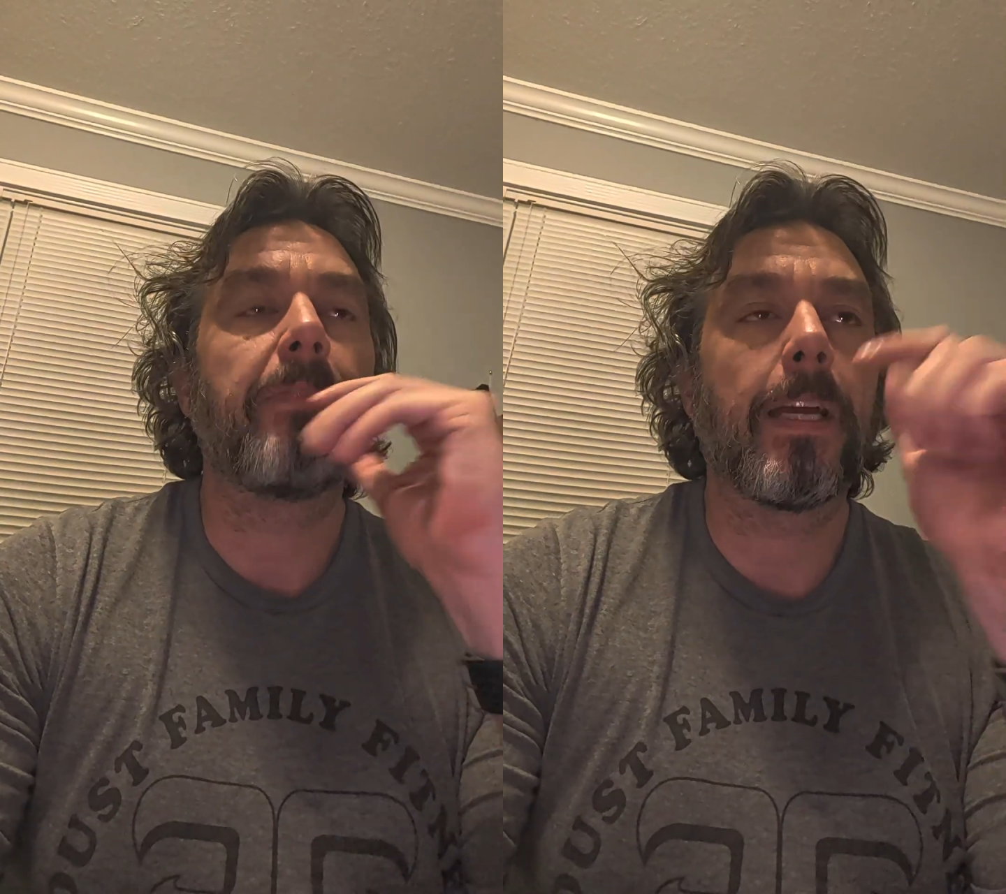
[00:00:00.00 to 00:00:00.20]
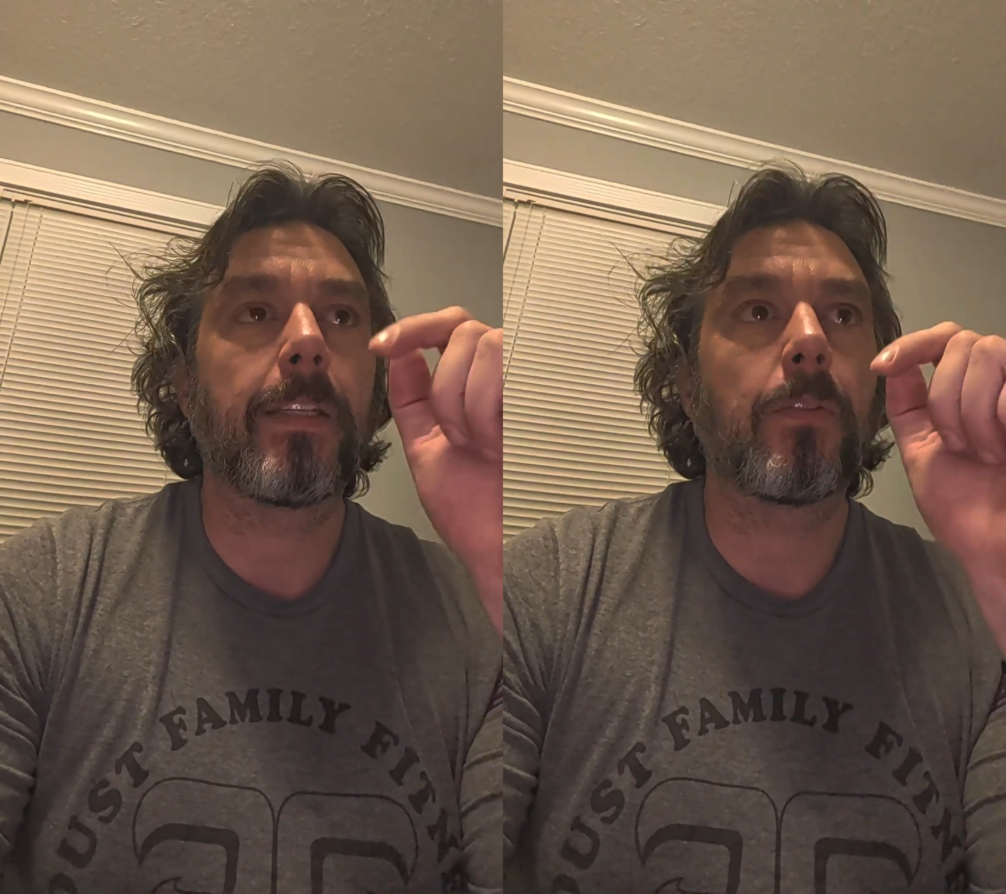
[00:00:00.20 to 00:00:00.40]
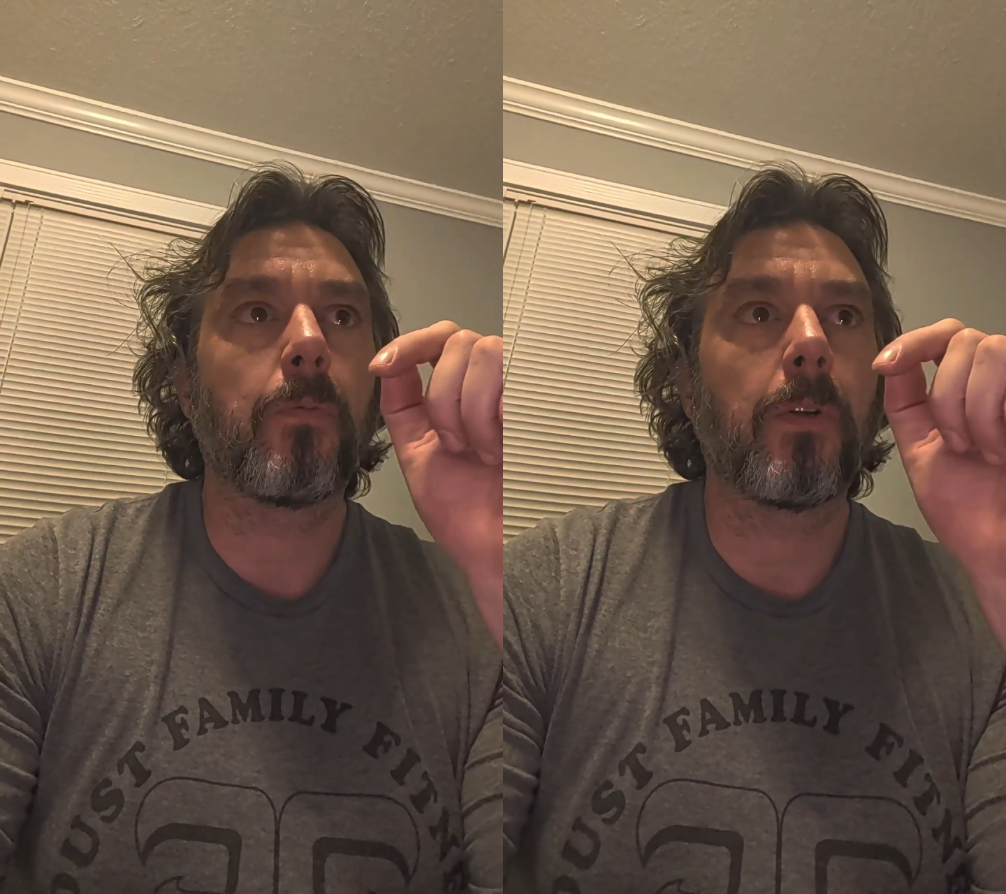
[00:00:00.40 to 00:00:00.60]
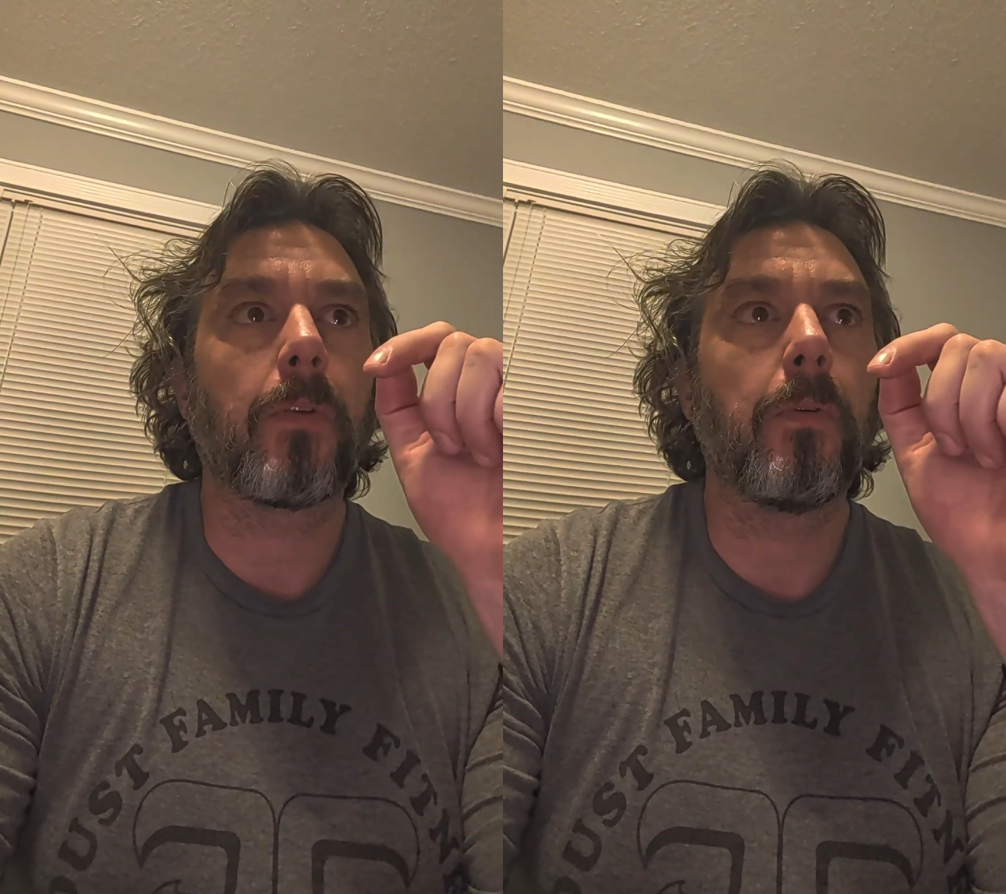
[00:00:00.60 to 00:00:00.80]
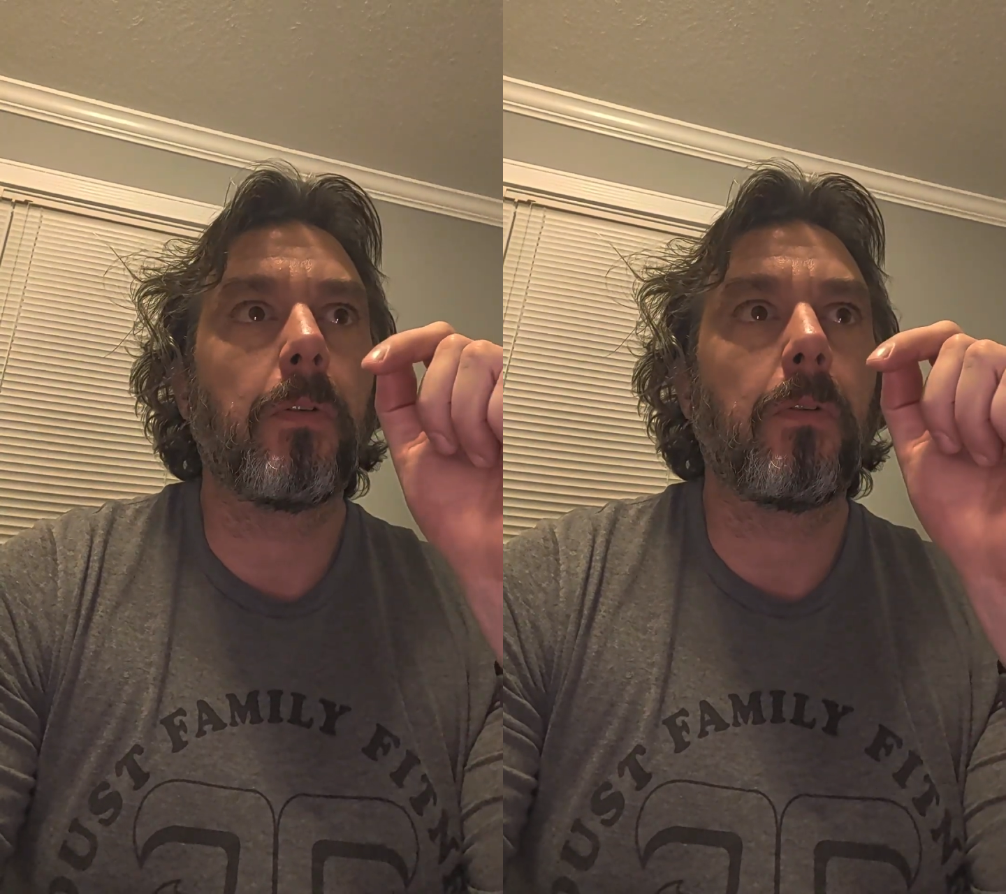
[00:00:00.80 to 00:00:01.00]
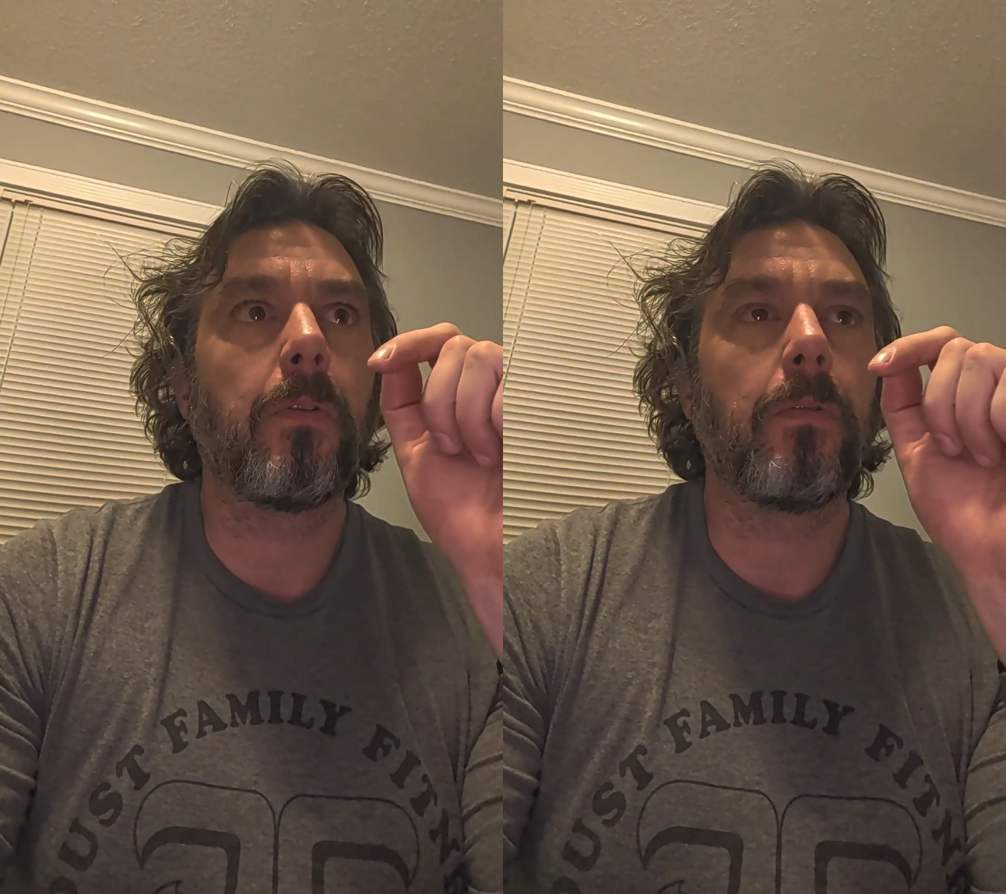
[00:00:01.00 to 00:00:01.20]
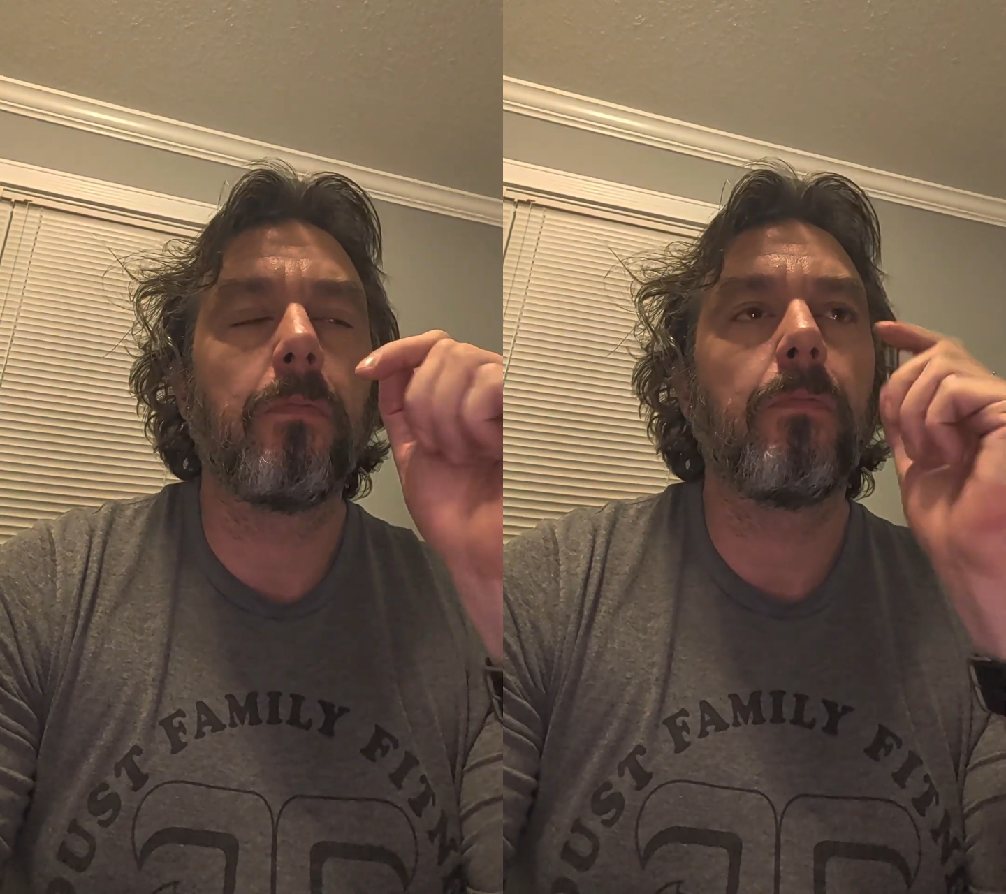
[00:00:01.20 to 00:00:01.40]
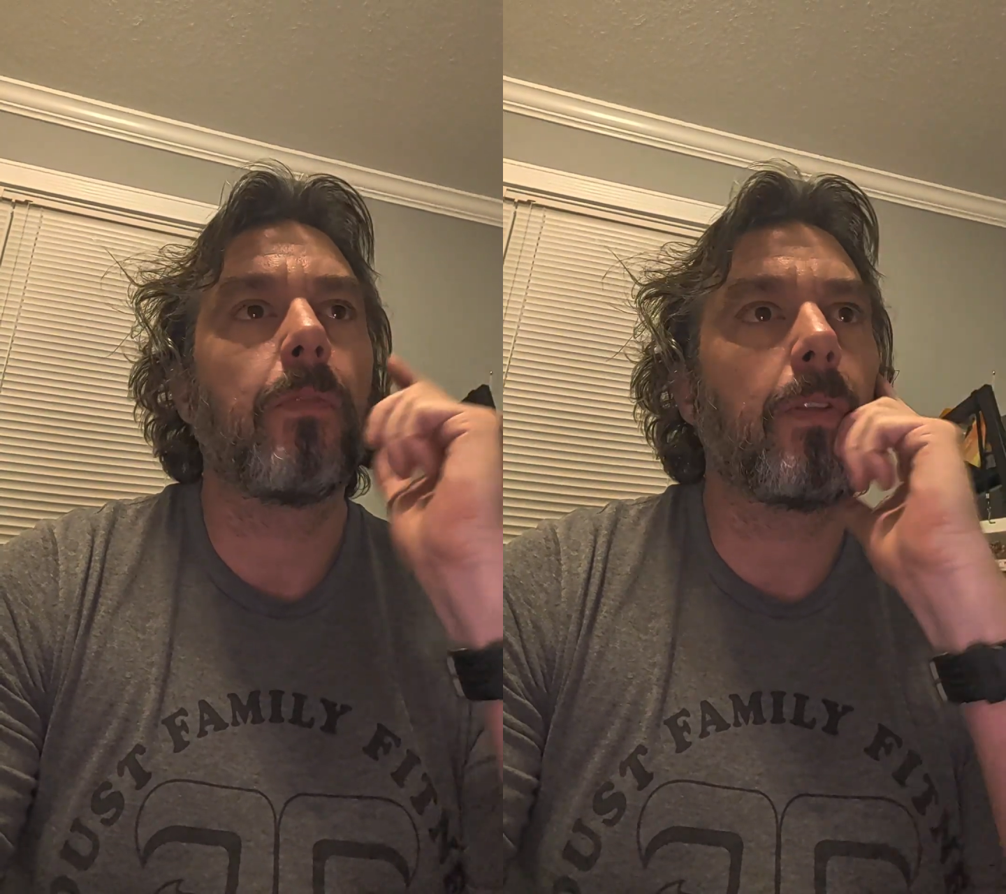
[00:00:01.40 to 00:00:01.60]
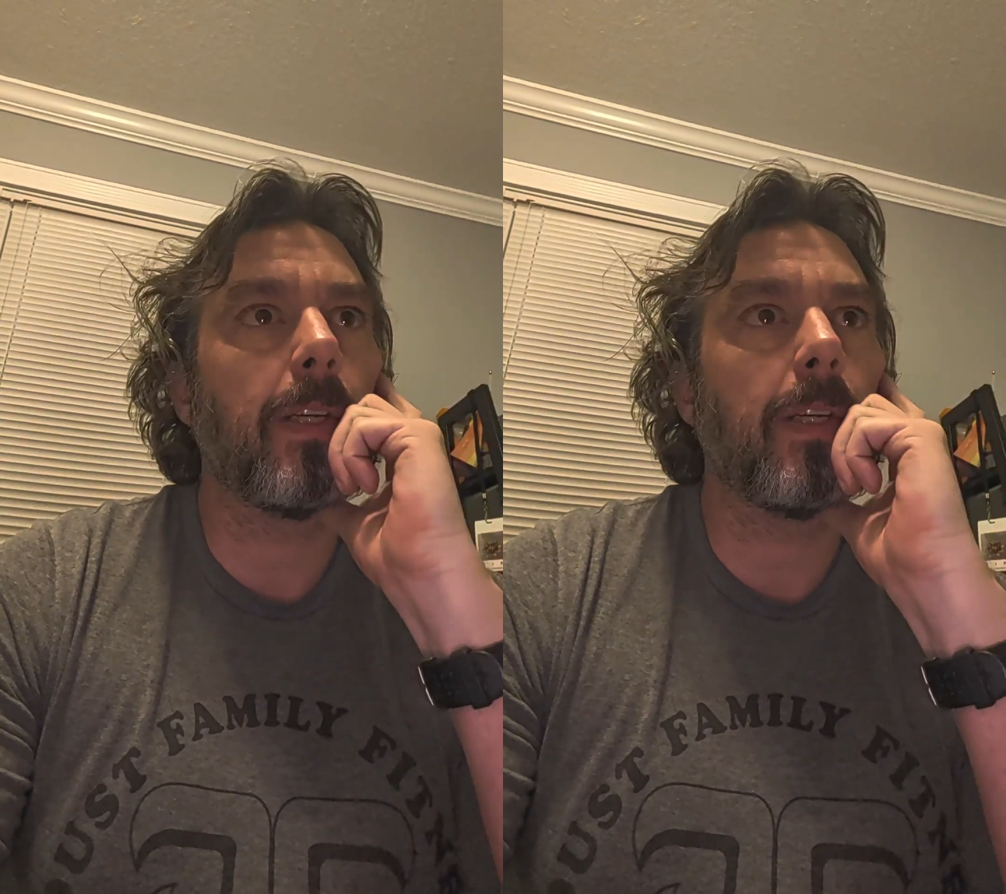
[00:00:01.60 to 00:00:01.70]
if that doesn't work, we'll